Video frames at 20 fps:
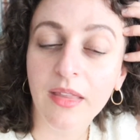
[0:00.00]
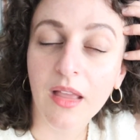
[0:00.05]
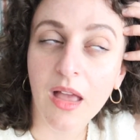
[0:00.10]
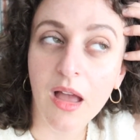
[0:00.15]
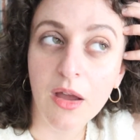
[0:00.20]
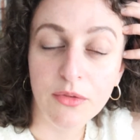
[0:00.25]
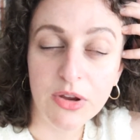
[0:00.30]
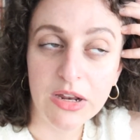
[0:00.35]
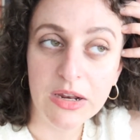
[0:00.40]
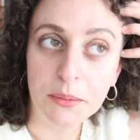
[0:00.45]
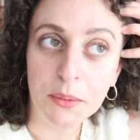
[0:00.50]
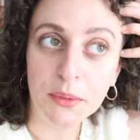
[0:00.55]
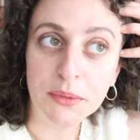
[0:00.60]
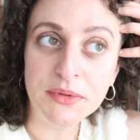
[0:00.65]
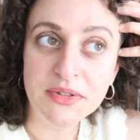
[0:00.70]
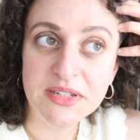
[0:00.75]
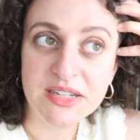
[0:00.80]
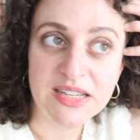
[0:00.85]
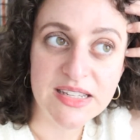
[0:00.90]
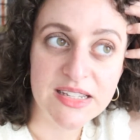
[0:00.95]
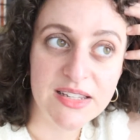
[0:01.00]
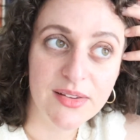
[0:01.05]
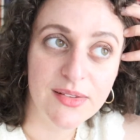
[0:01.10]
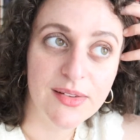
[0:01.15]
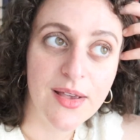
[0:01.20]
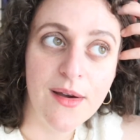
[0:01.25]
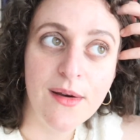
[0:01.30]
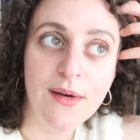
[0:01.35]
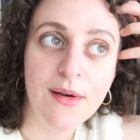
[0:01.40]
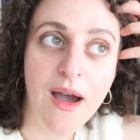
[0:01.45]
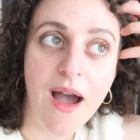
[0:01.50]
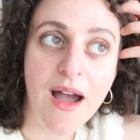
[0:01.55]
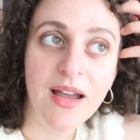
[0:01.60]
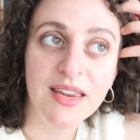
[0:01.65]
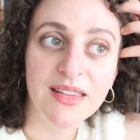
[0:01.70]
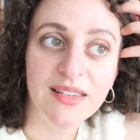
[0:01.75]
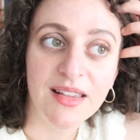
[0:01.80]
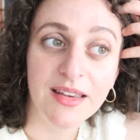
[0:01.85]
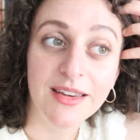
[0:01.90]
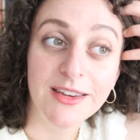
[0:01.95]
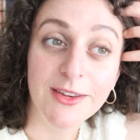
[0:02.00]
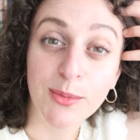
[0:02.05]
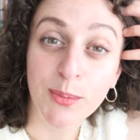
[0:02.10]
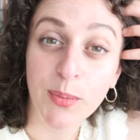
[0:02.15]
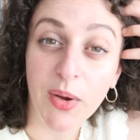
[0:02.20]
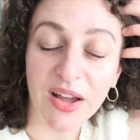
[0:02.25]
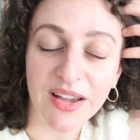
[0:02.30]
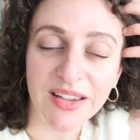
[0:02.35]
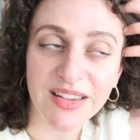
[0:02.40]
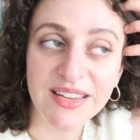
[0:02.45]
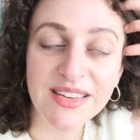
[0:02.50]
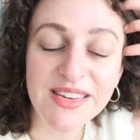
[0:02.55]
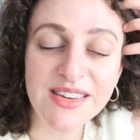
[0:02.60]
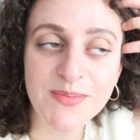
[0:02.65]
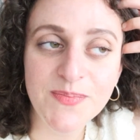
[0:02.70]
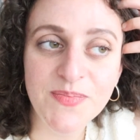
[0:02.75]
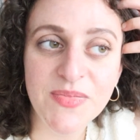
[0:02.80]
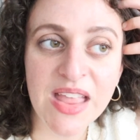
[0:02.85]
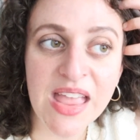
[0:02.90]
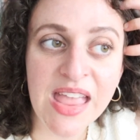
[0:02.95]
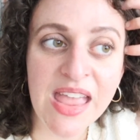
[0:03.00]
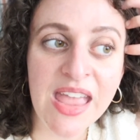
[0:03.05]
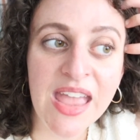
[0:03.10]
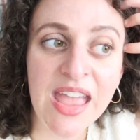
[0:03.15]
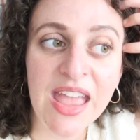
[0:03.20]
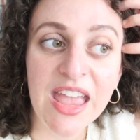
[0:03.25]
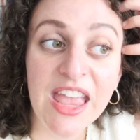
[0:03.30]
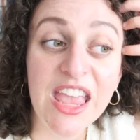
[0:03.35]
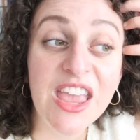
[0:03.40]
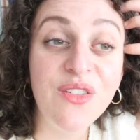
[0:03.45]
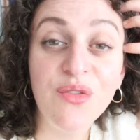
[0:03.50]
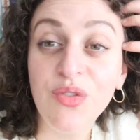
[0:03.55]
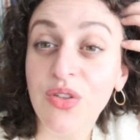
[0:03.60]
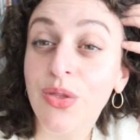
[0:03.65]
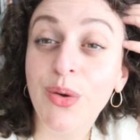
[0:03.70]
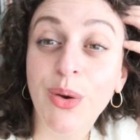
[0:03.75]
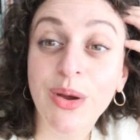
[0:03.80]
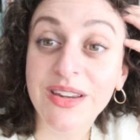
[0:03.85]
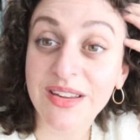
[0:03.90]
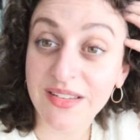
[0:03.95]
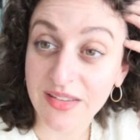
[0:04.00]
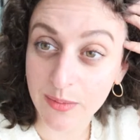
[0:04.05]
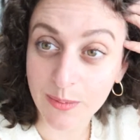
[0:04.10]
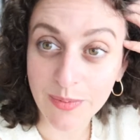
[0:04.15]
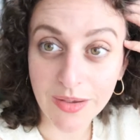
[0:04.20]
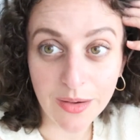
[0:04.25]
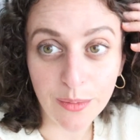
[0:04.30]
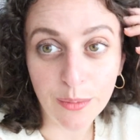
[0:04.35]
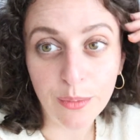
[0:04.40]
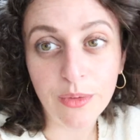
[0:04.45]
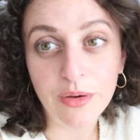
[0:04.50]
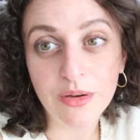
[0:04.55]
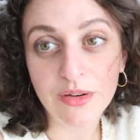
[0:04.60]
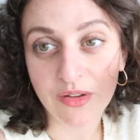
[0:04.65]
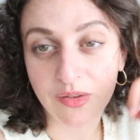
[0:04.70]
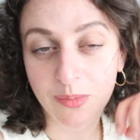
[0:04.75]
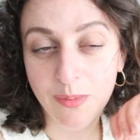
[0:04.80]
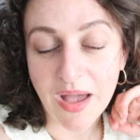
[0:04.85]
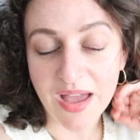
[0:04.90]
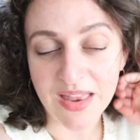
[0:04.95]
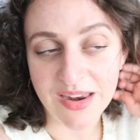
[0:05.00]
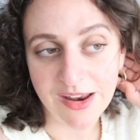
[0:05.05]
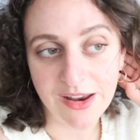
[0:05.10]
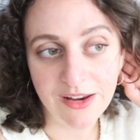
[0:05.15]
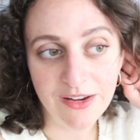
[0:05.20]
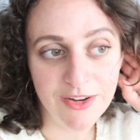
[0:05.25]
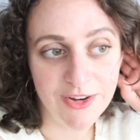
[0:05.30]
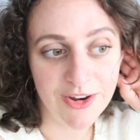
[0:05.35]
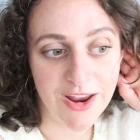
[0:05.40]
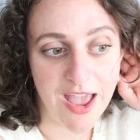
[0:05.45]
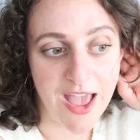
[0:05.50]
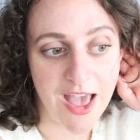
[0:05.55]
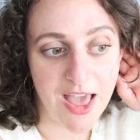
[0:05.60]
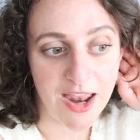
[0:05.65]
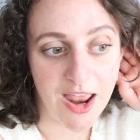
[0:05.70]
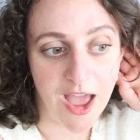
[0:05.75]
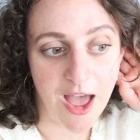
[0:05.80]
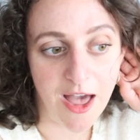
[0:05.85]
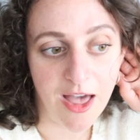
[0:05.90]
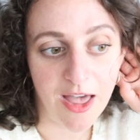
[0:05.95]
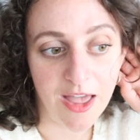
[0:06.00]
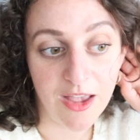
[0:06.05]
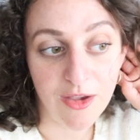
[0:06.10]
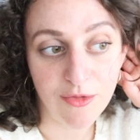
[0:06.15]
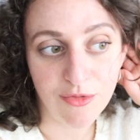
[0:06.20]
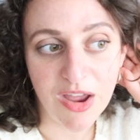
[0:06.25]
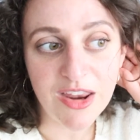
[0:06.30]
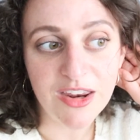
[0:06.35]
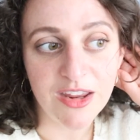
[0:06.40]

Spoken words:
I really want it, so I decided to buy it, even though I didn't speak a word of Spanish, and I read